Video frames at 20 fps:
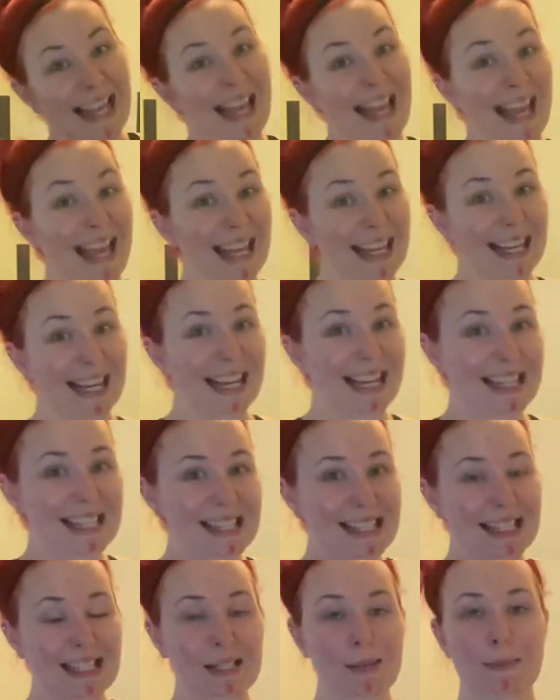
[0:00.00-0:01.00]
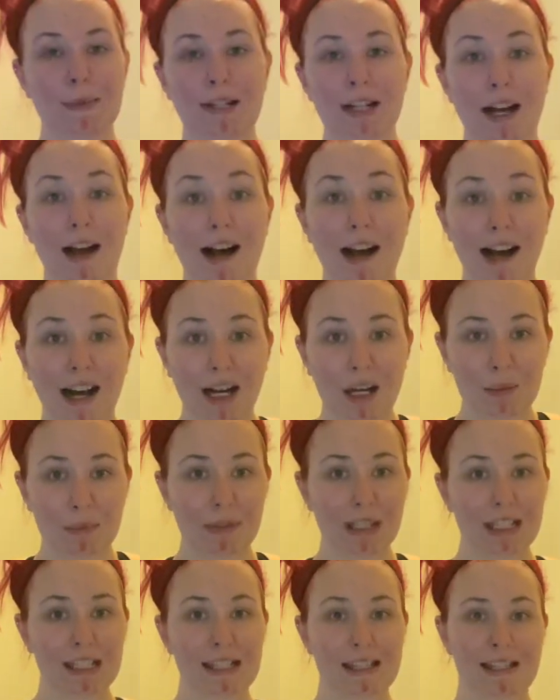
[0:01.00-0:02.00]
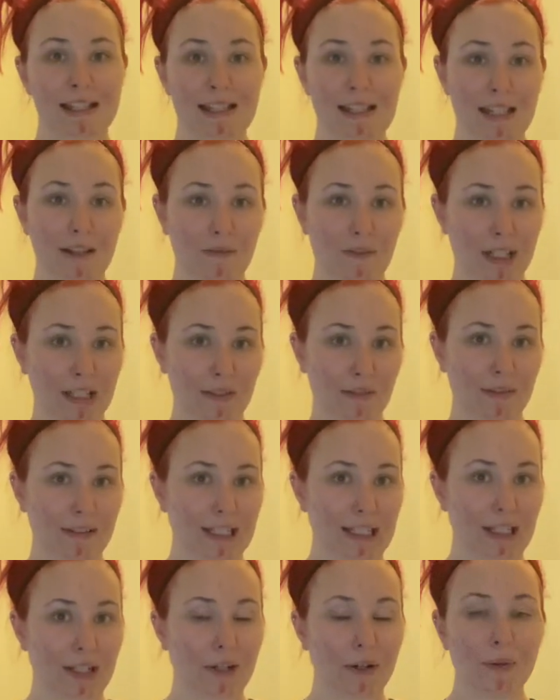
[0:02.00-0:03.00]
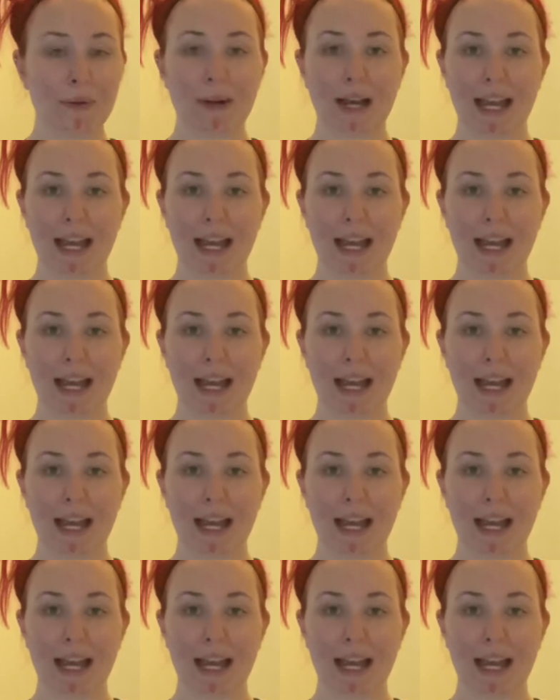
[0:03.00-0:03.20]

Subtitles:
Hey guys, it's been a hot minute since I've done a video,